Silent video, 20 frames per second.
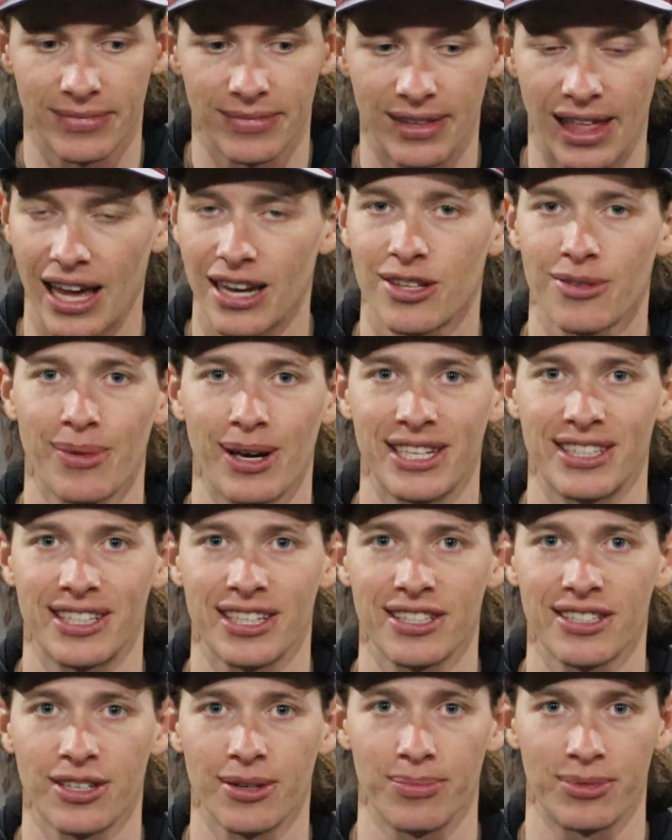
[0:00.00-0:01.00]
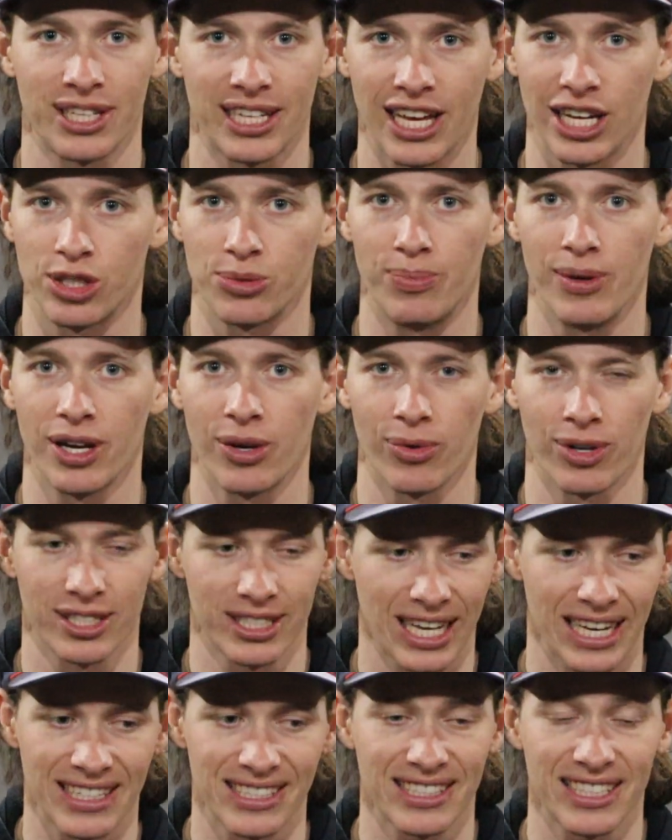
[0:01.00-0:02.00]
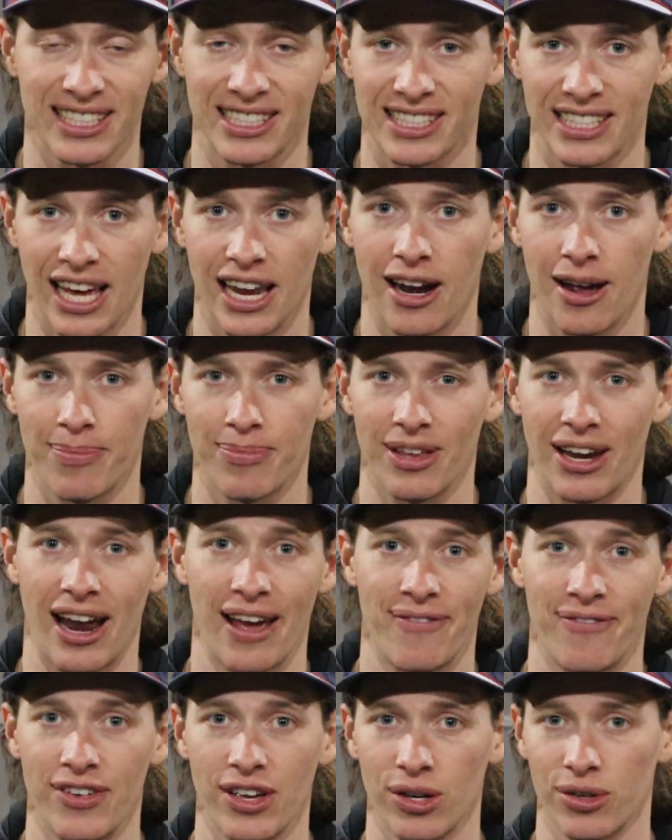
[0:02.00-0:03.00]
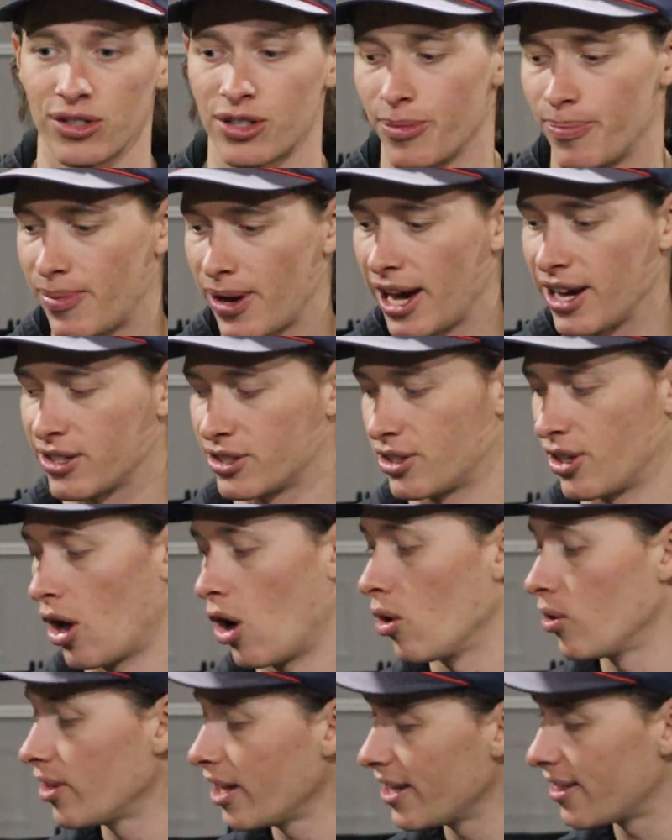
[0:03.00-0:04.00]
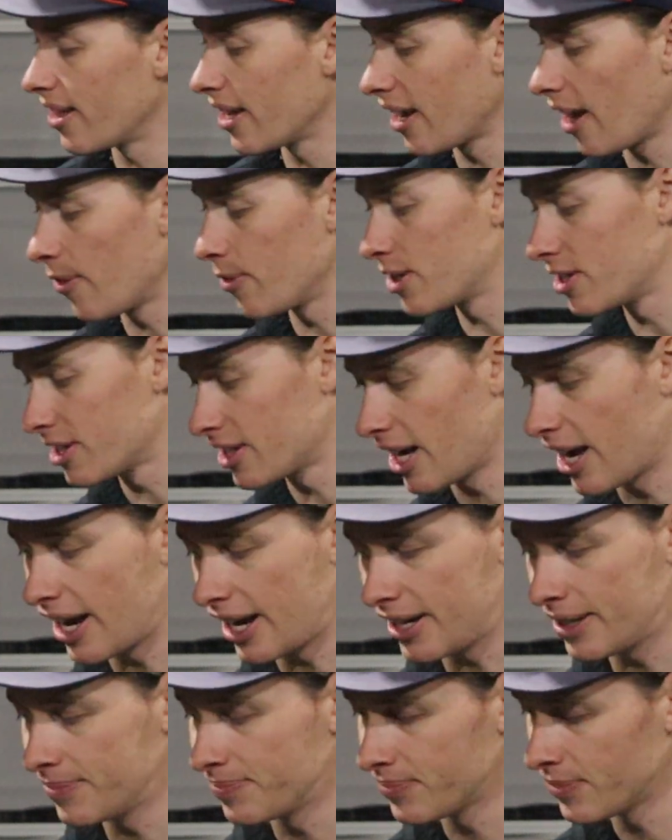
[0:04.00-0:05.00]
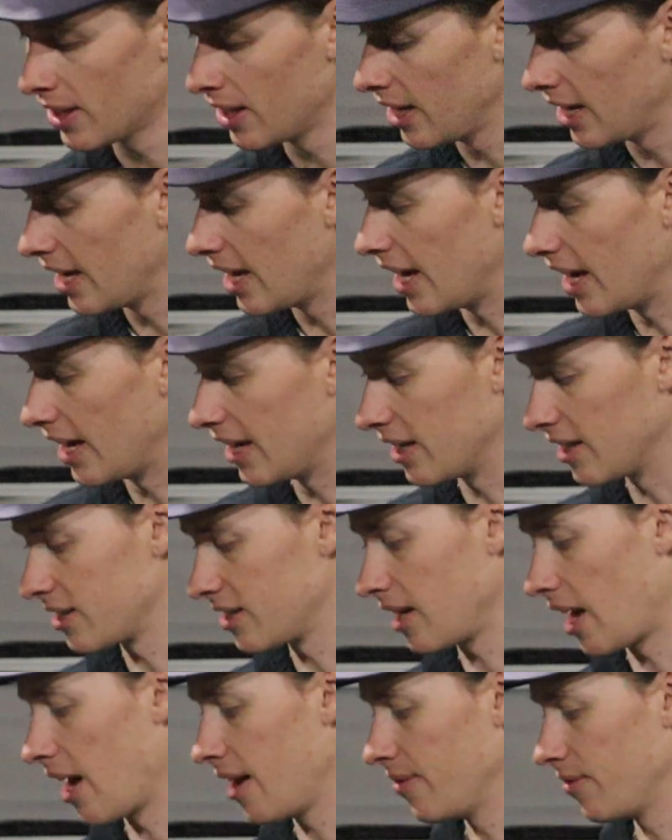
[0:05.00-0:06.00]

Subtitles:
that's my system to catch big ones. That's the setup that I feel is the best. The only thing I would say is